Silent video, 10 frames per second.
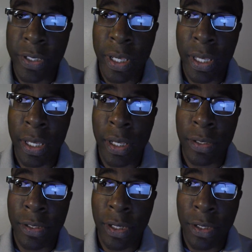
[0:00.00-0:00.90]
at
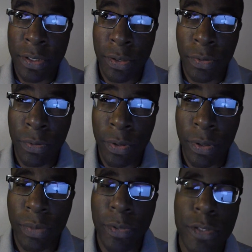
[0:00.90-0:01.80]
Connection Corner at the
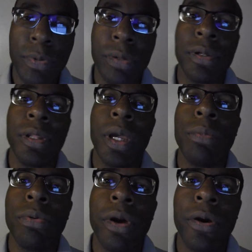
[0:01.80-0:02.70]
Muncie Public
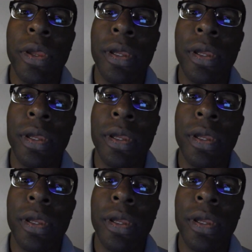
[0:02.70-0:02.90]
Library.